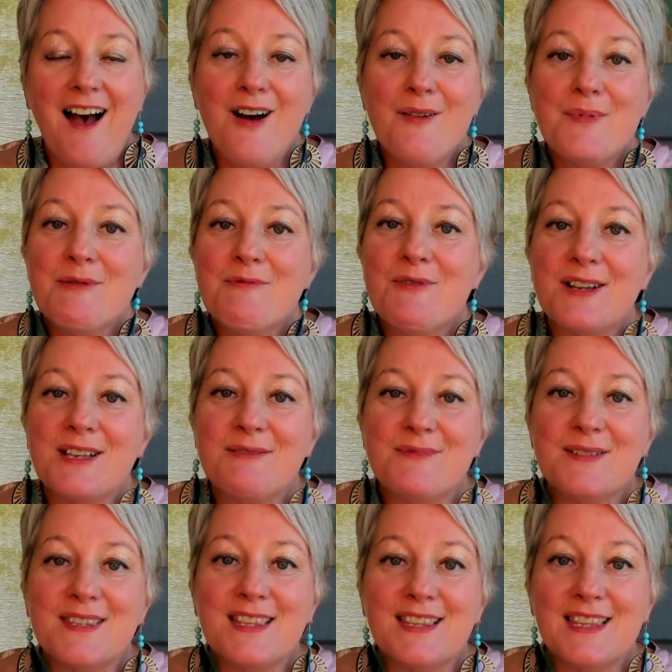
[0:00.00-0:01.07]
I've been working
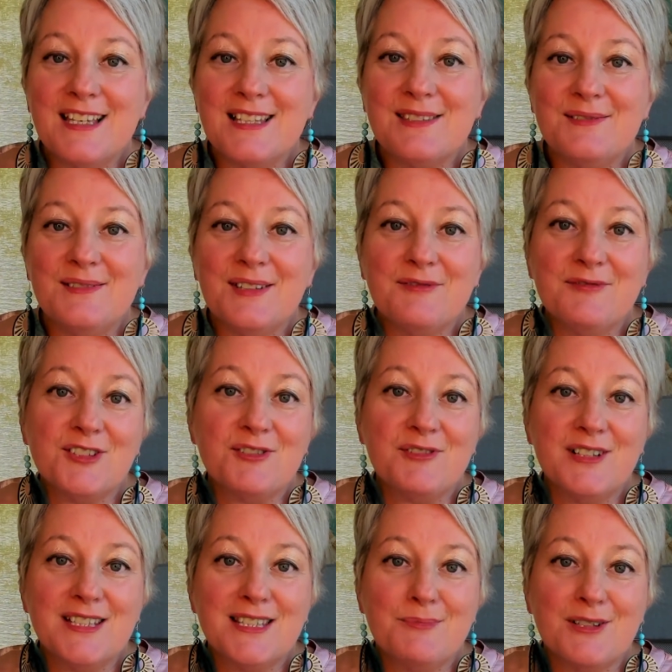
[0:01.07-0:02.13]
with Liesl and the
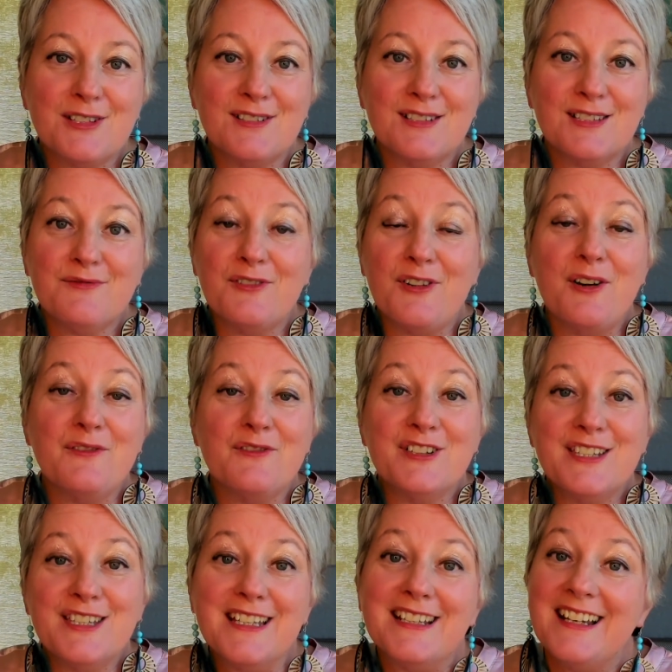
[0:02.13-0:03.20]
Retreat Specialist for over
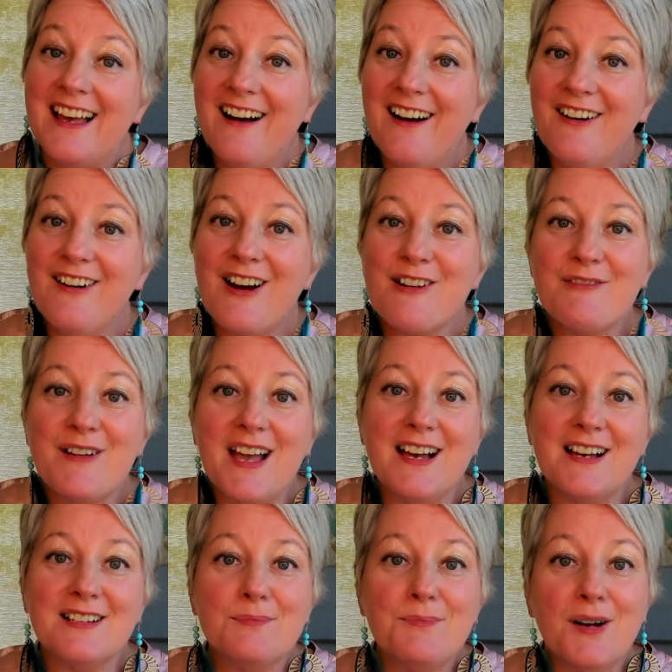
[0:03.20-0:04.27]
a year now
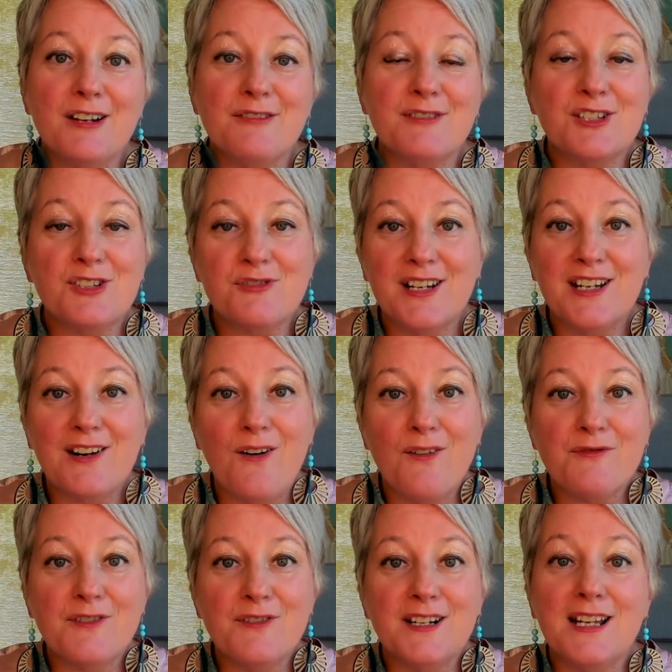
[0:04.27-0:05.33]
around my retreat
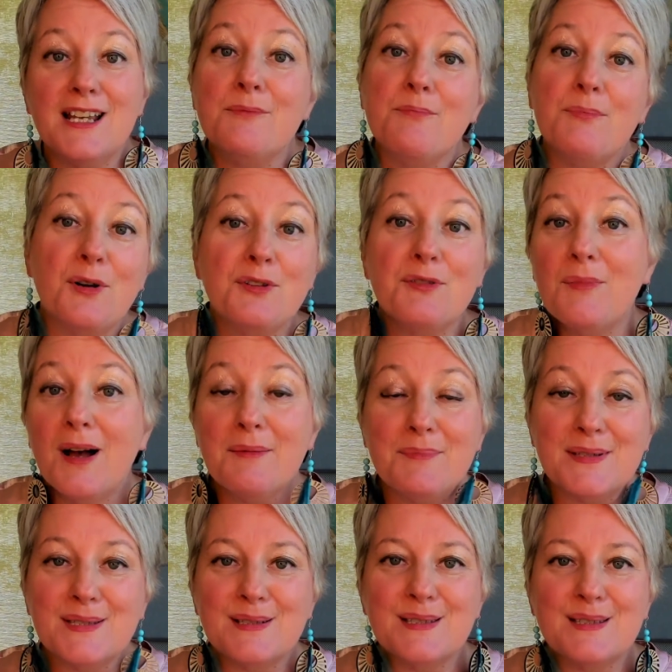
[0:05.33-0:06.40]
offering in both my
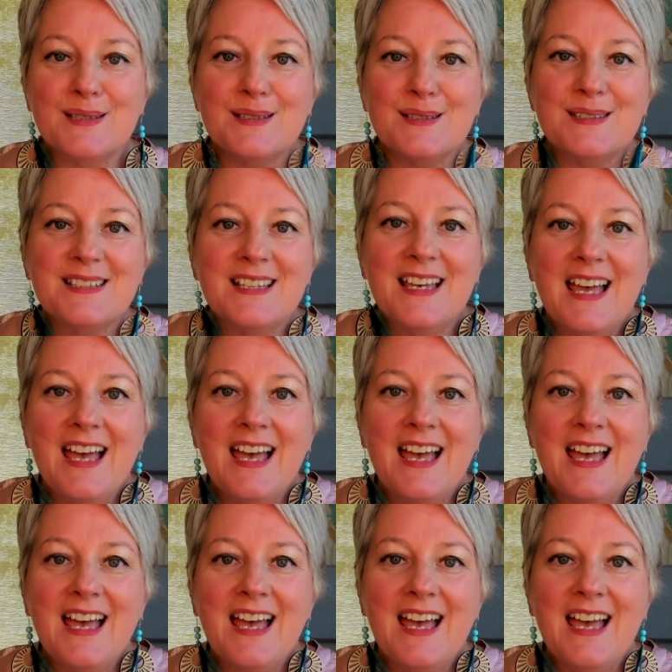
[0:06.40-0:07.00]
businesses.